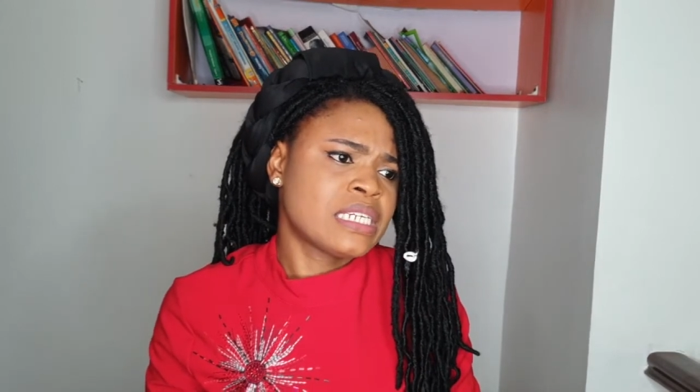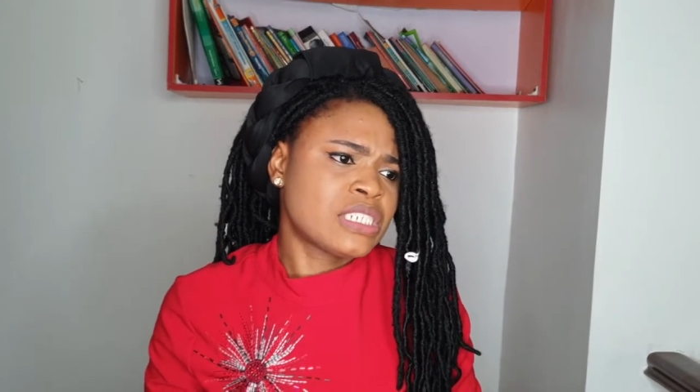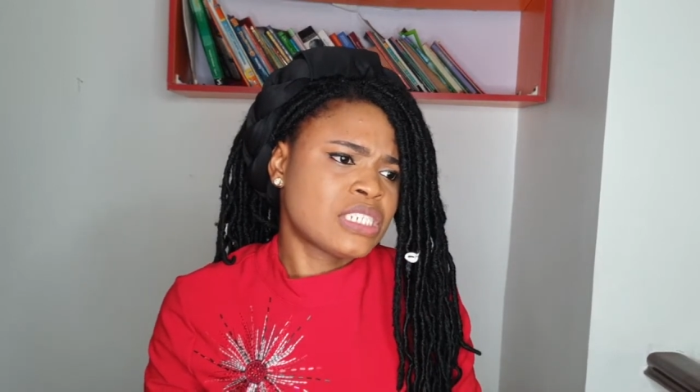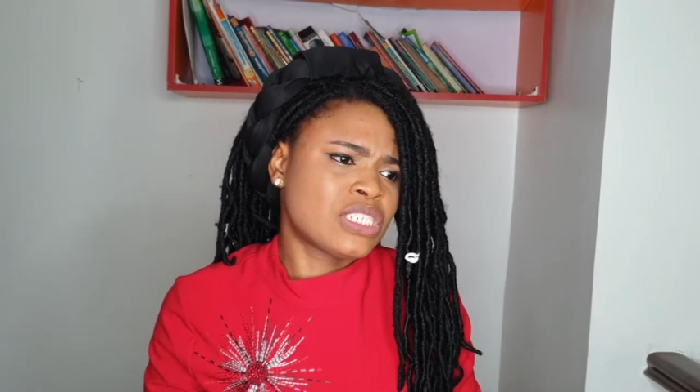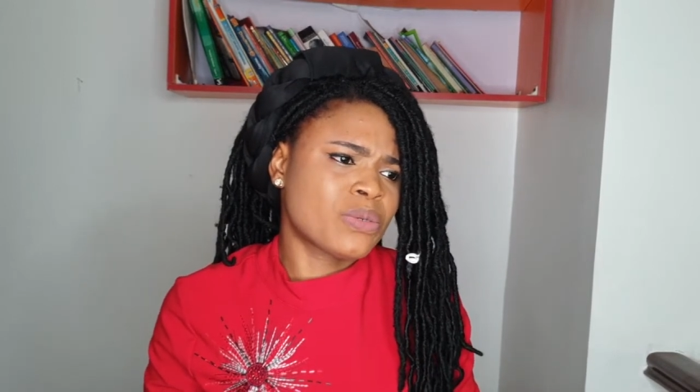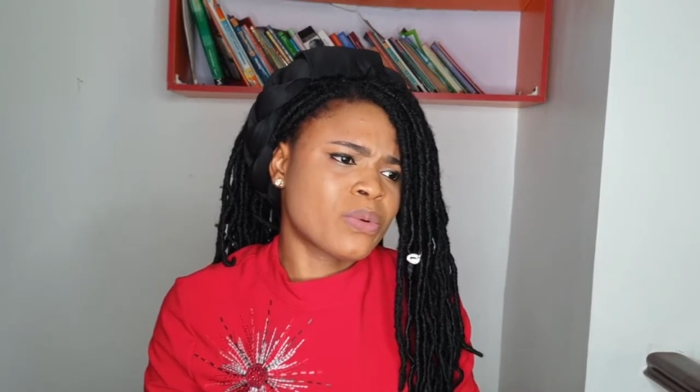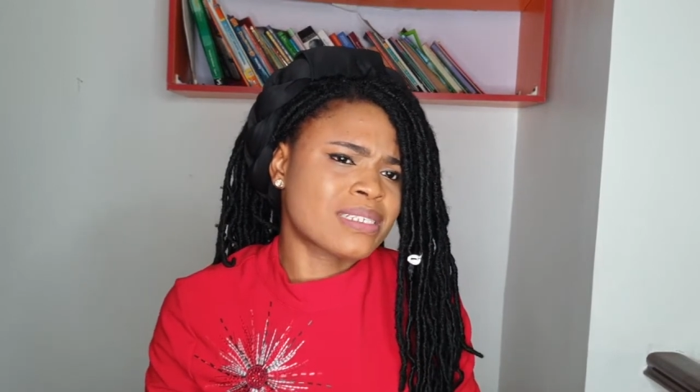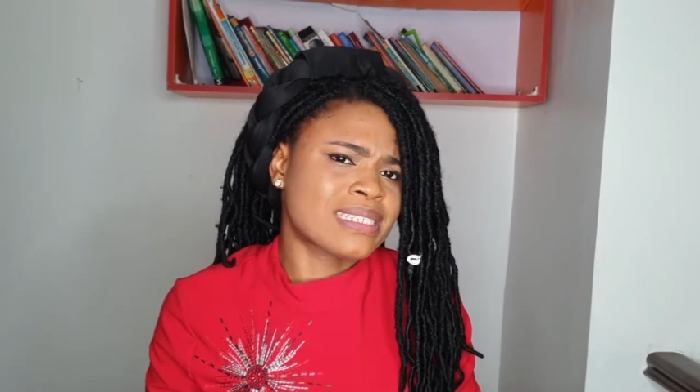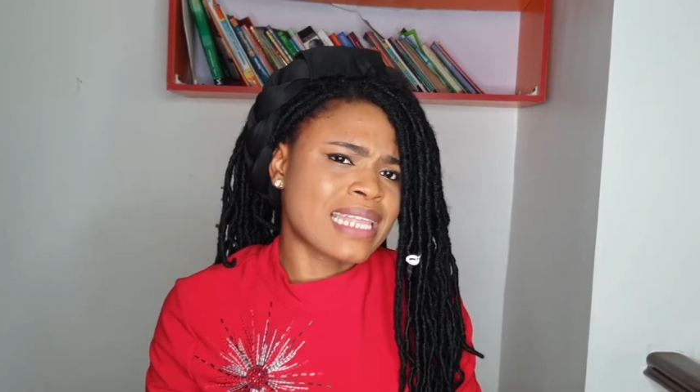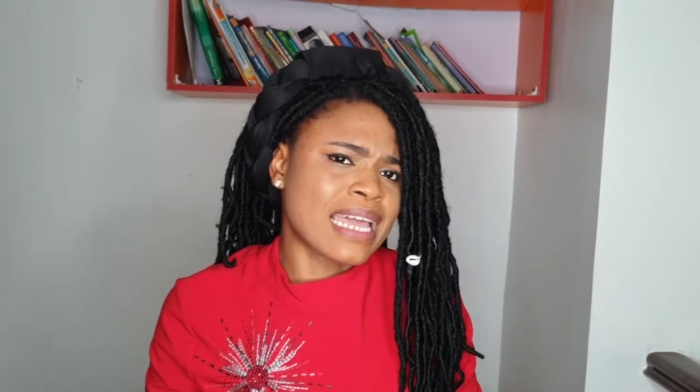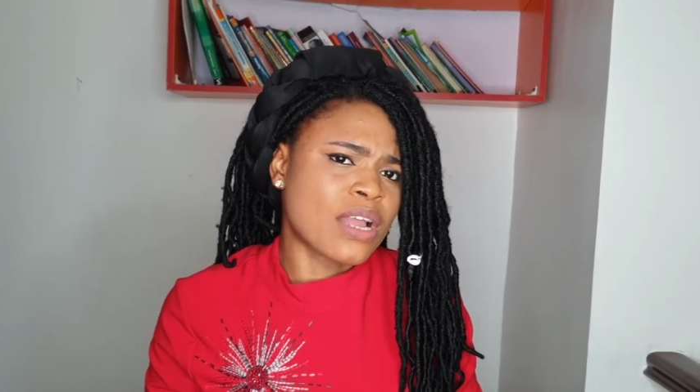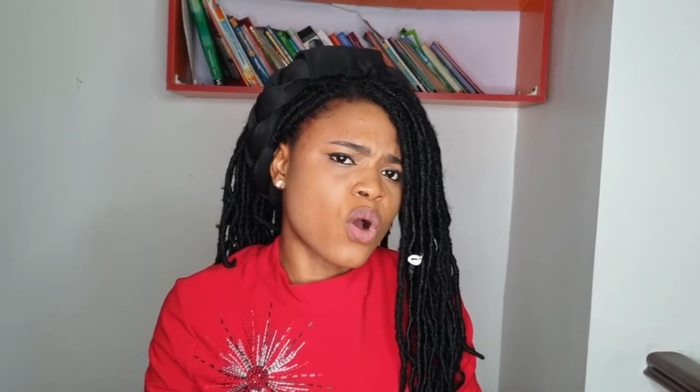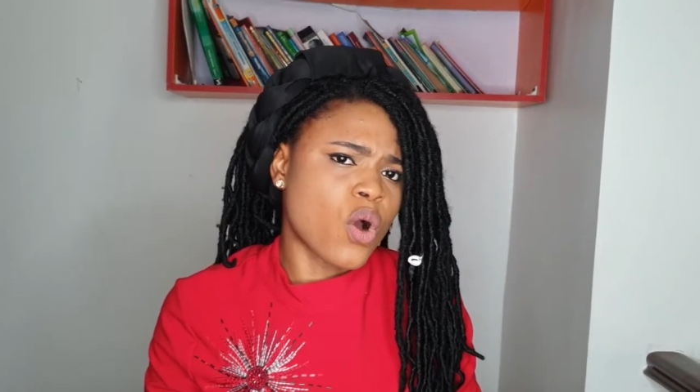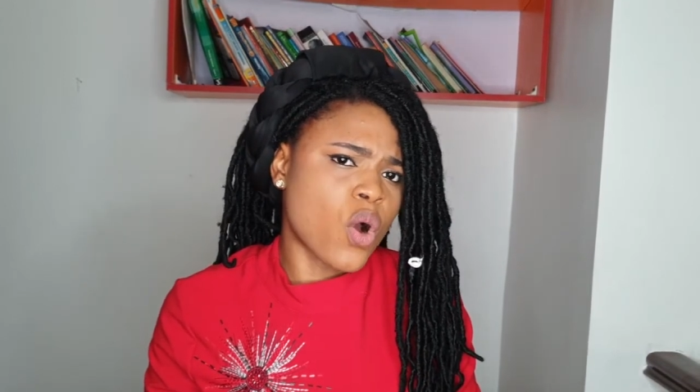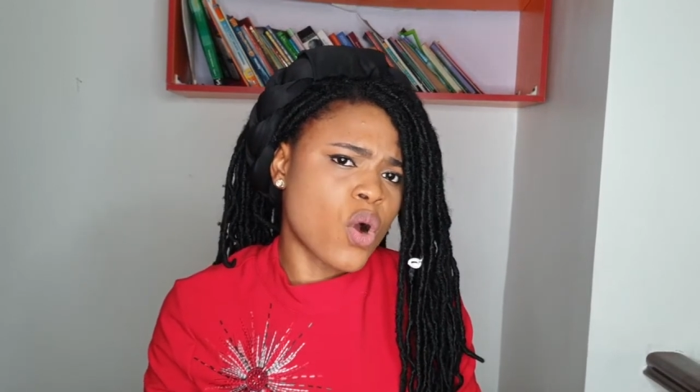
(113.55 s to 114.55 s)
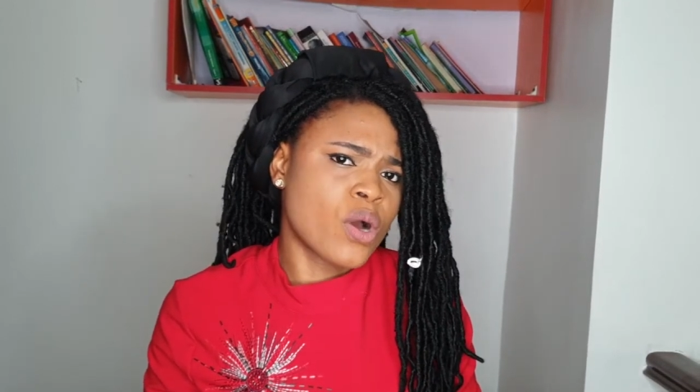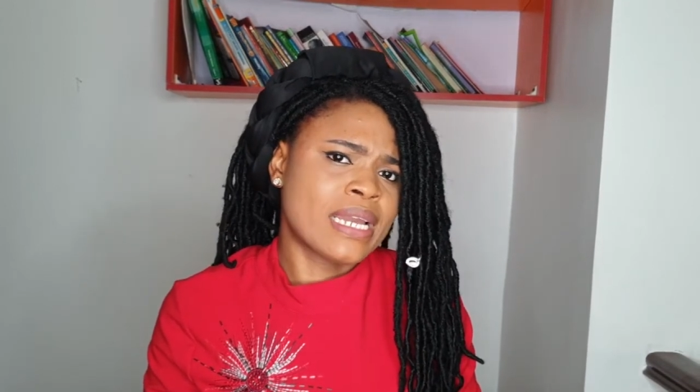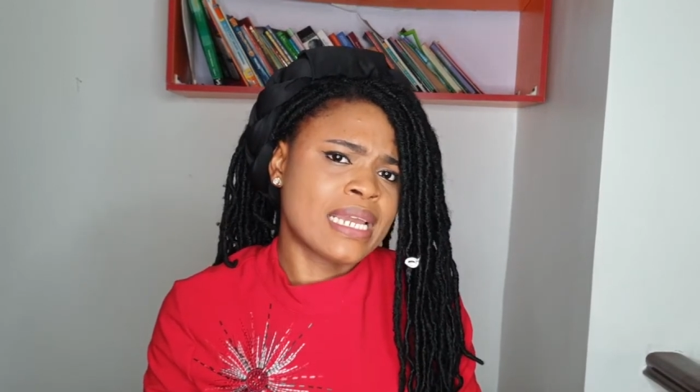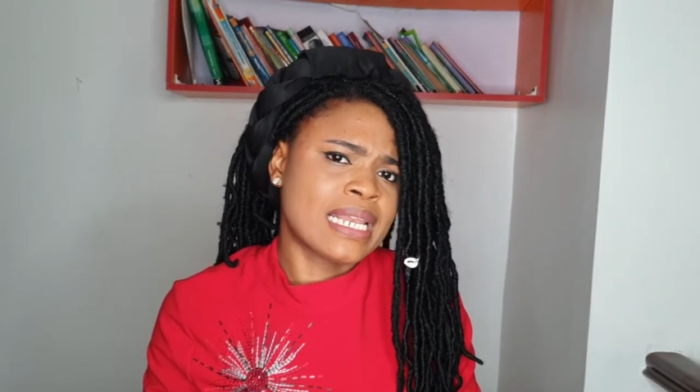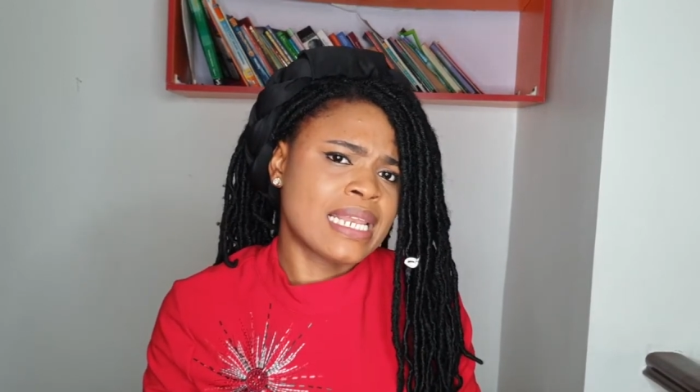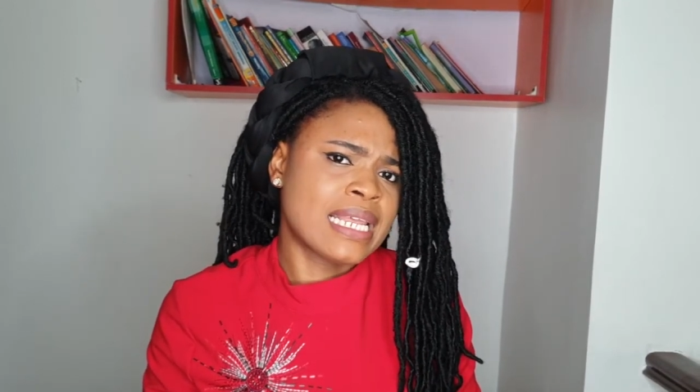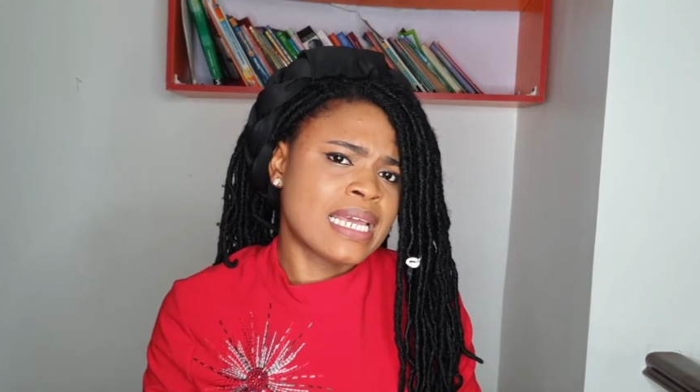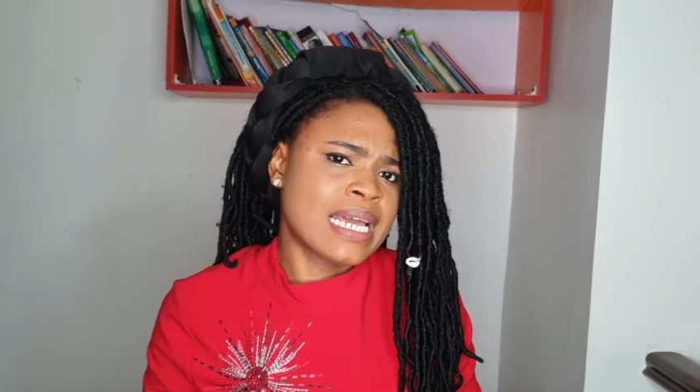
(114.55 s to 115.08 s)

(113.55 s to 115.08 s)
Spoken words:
She was like, oil.